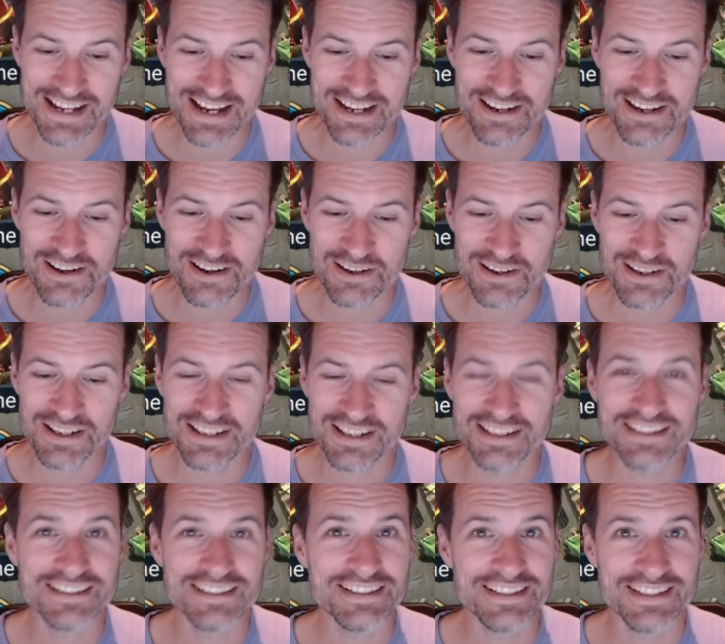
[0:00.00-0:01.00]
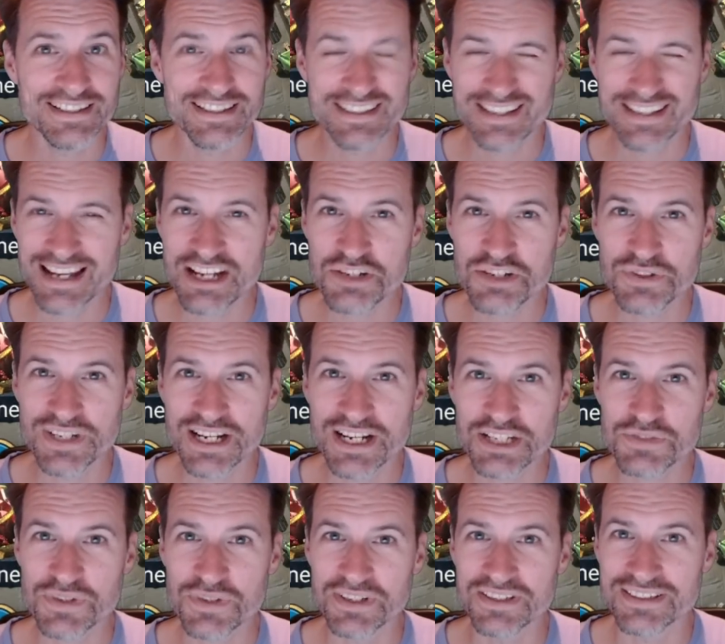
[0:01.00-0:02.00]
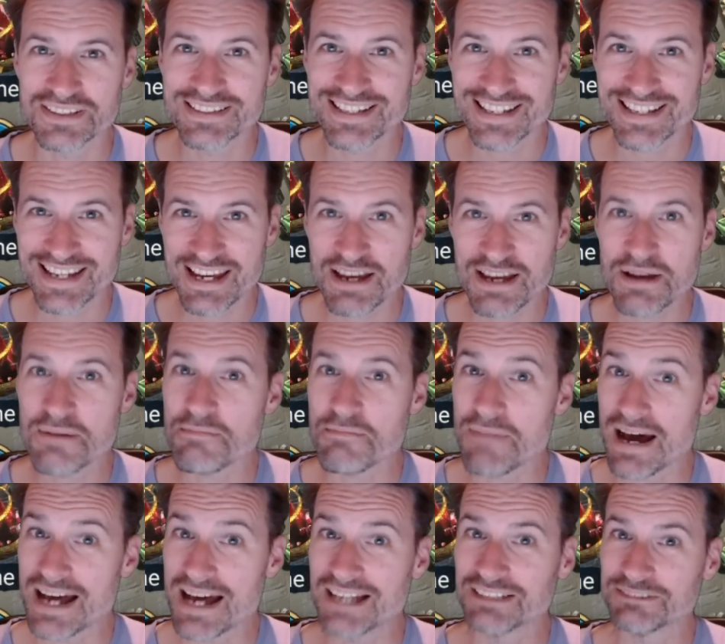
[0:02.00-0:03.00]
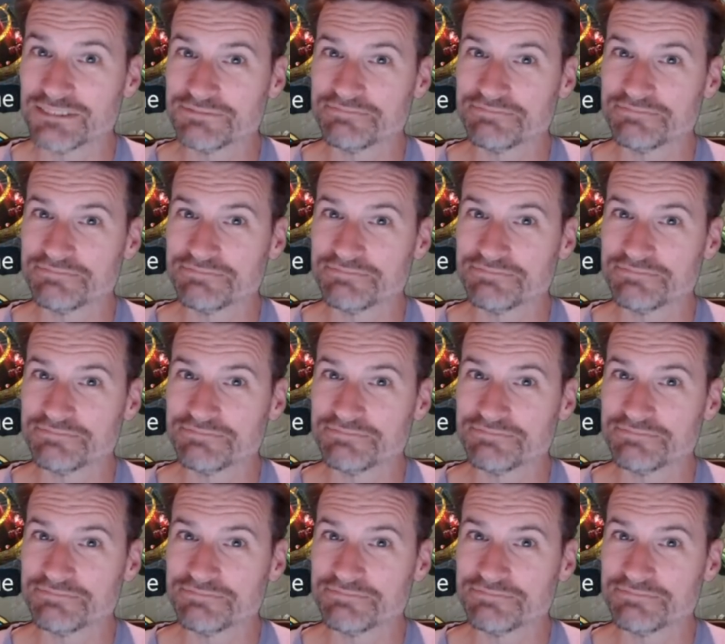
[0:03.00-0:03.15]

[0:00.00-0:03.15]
and I'll catch you in the next one. Take care. Bye.